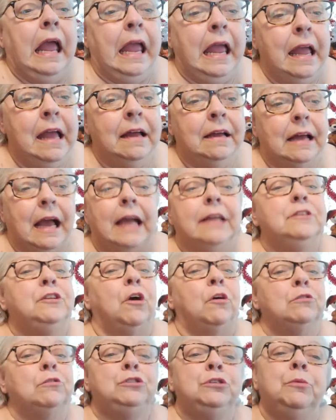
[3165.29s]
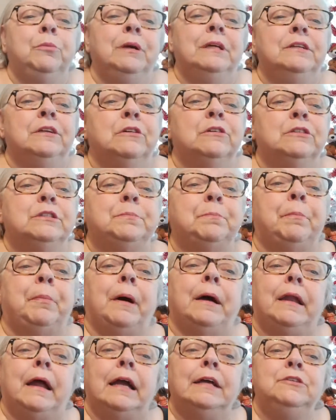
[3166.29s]
And I don't do windows,
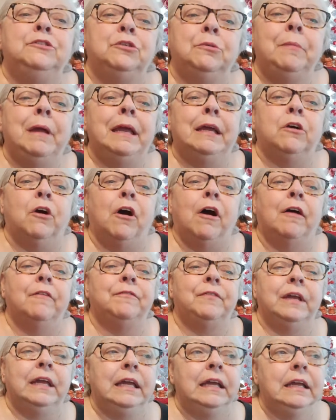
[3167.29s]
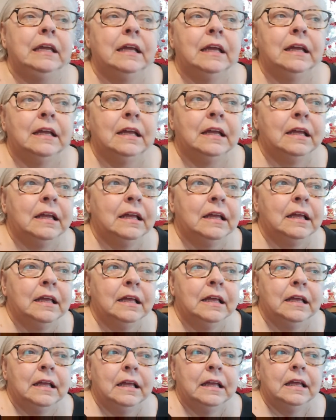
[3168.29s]
but I do make coffee.
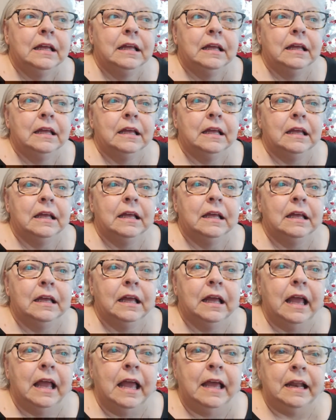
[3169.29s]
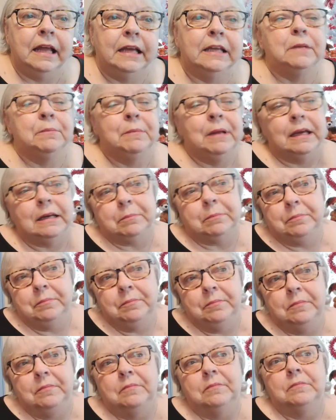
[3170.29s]
Flowers everywhere. And I can make
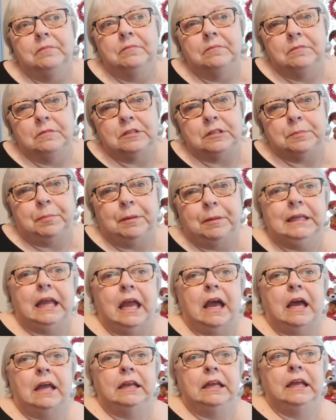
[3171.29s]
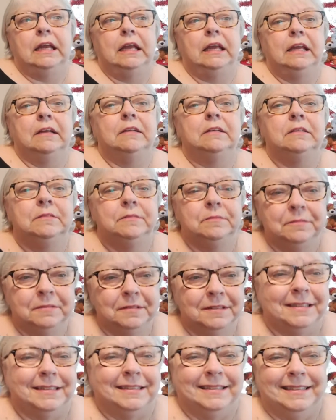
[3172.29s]
spaghetti. And
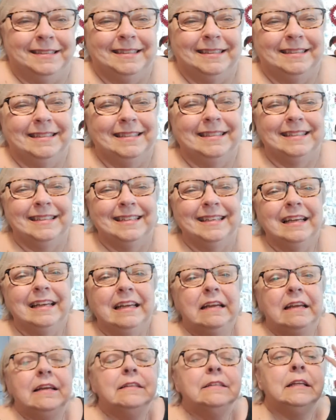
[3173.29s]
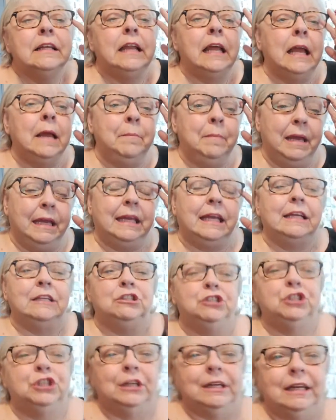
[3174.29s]
today I'm making
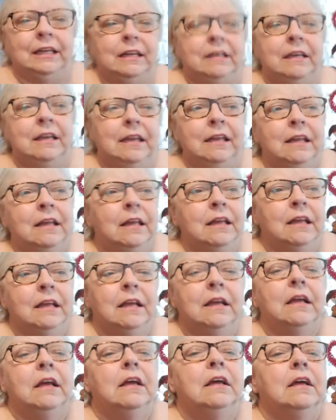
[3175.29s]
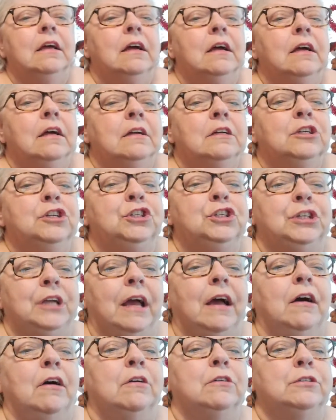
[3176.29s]
chicken
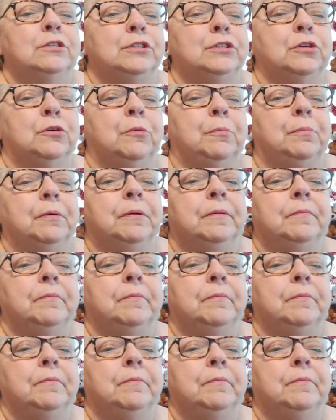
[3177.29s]
shell soup.